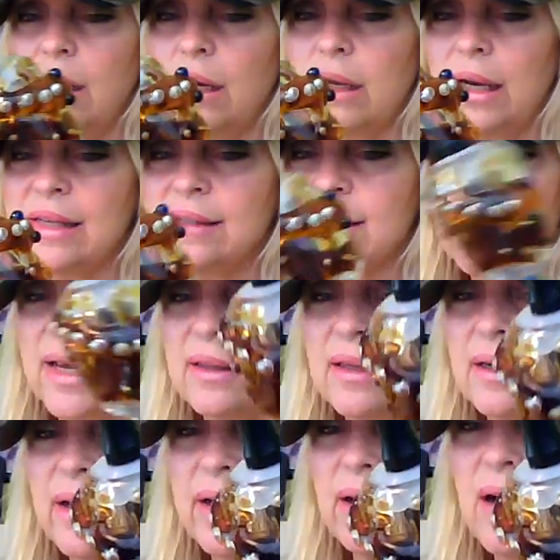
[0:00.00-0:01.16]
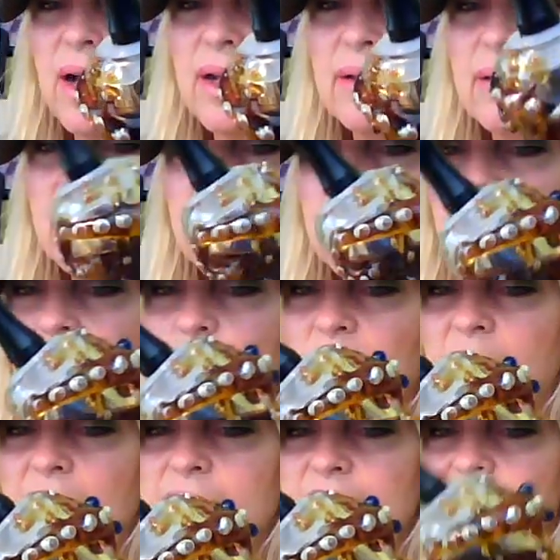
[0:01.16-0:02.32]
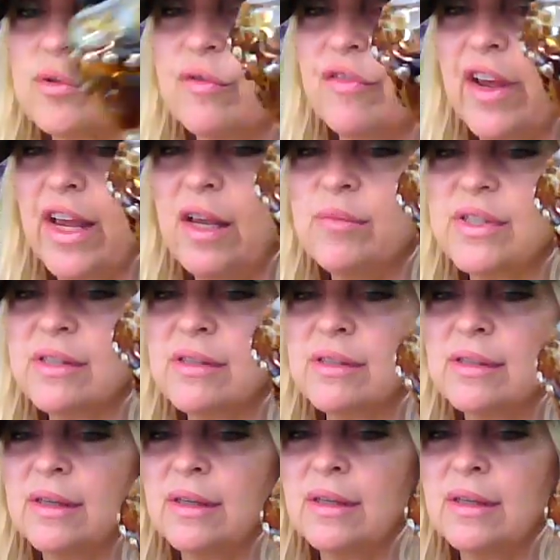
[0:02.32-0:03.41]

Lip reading: a glass tank that I got from High Desert Vapes.